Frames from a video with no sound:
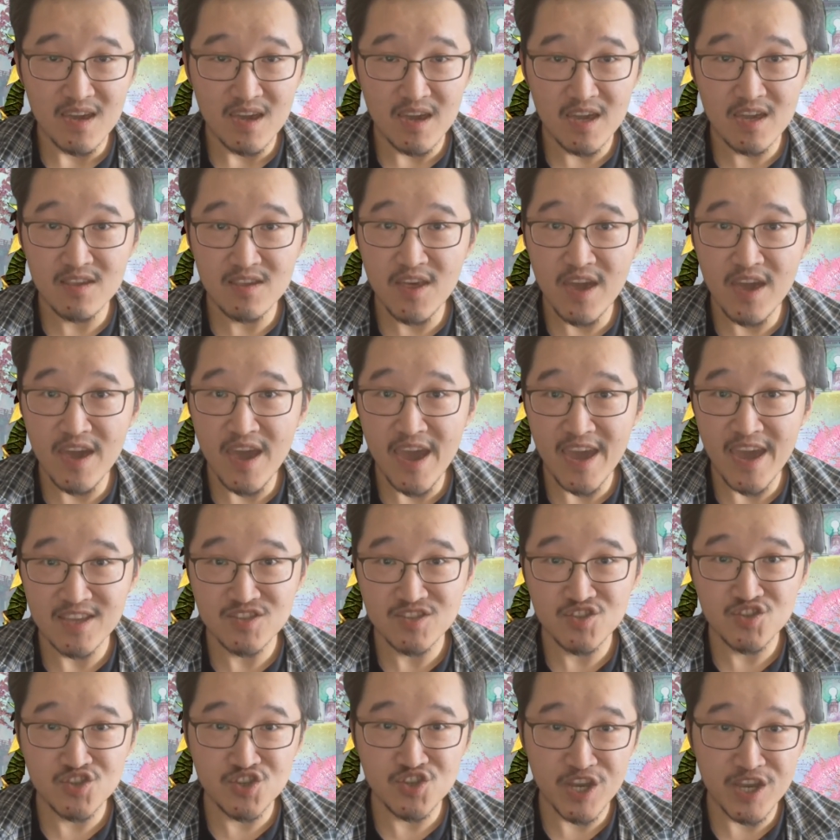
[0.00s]
Kaineng
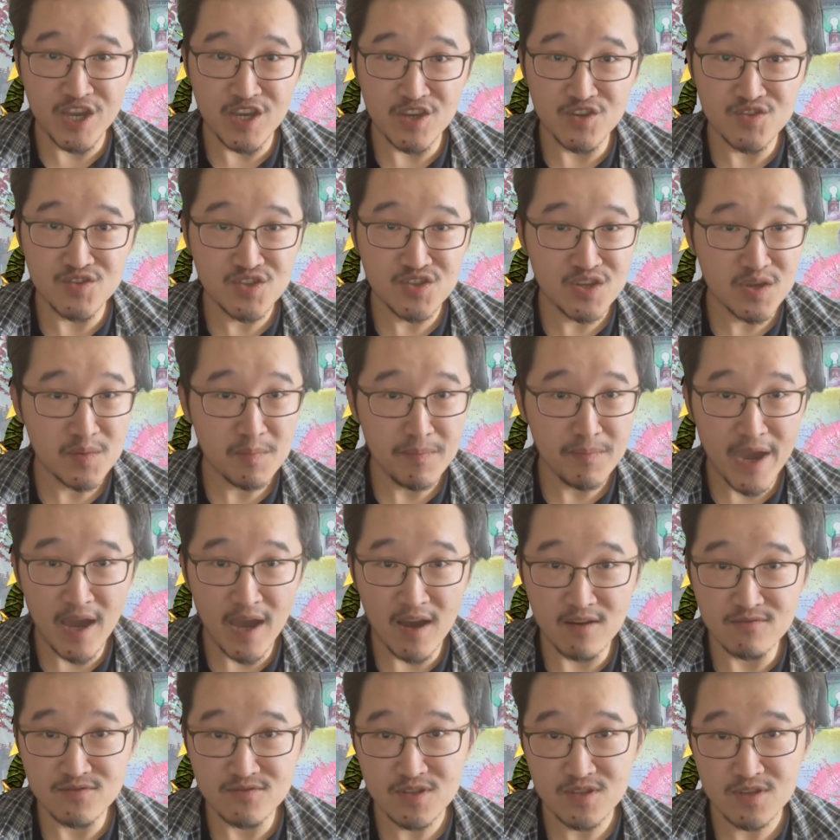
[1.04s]
has changed the
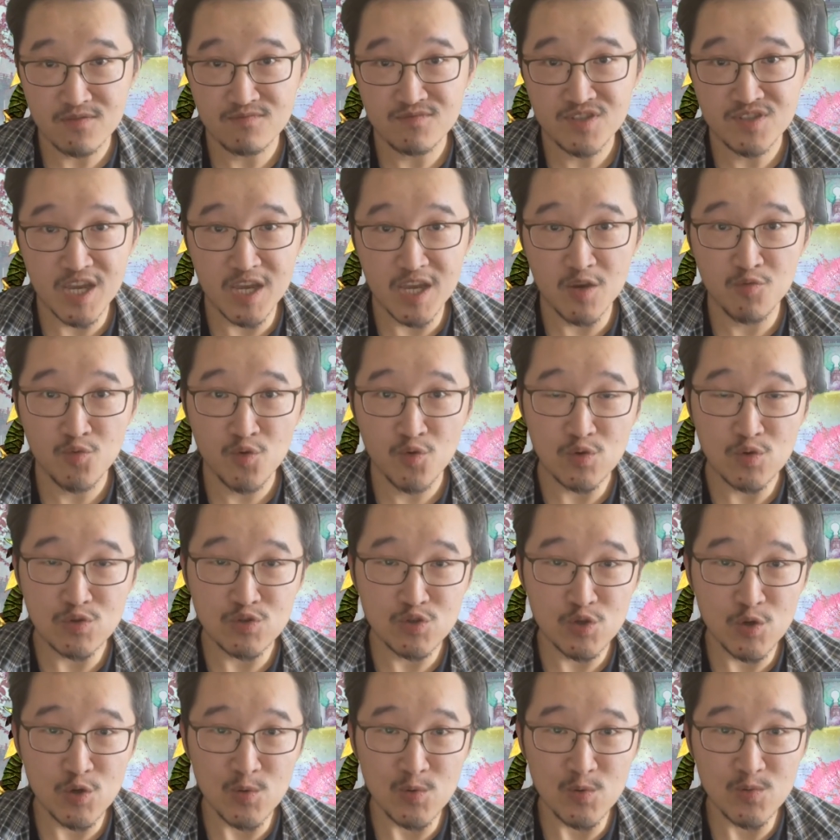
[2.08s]
amount of jade
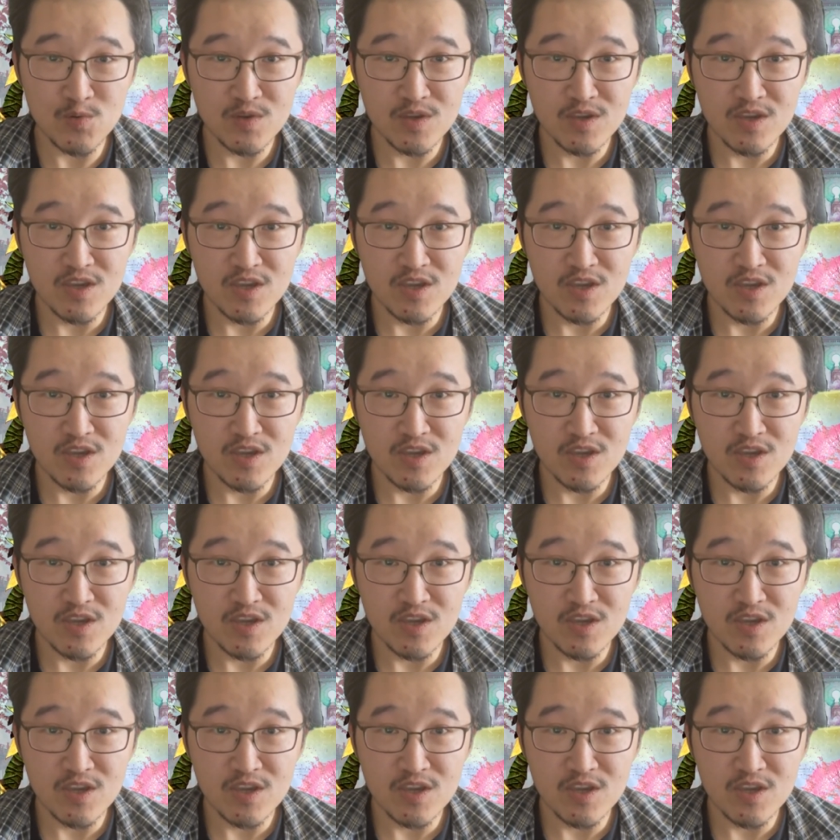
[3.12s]
runestone